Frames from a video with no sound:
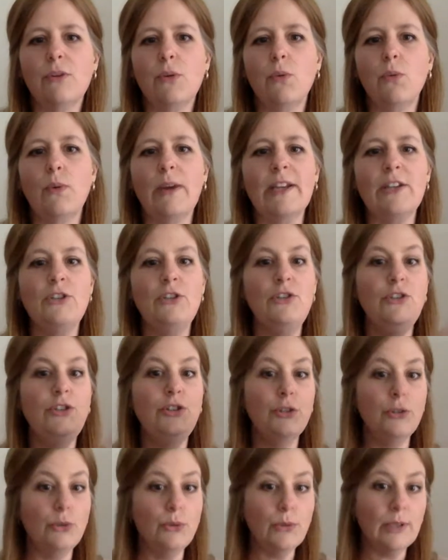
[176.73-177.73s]
when
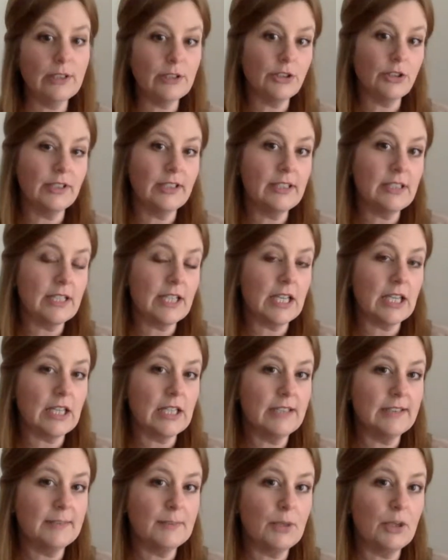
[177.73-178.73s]
you are trying to get
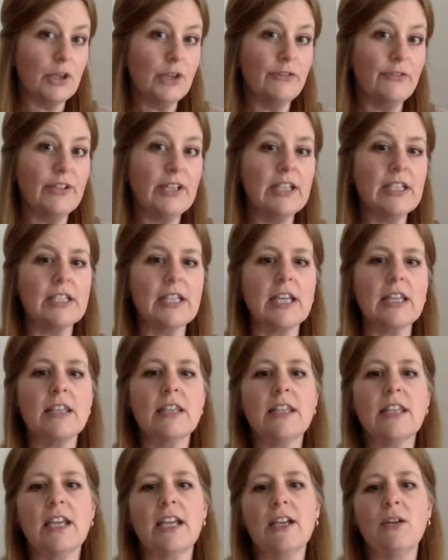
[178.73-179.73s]
things perfect
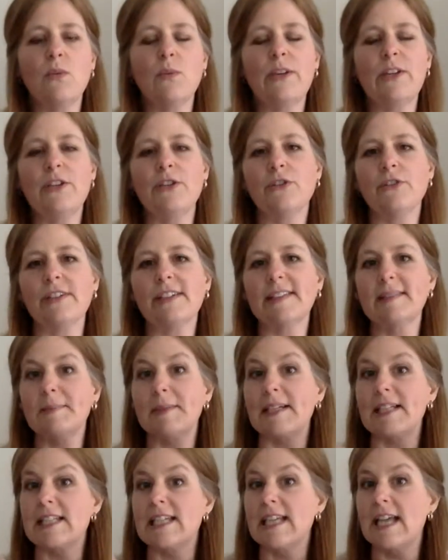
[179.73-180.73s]
and then when you're
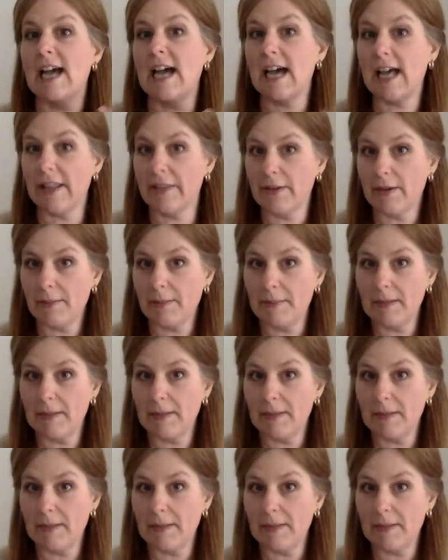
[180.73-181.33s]
expecting other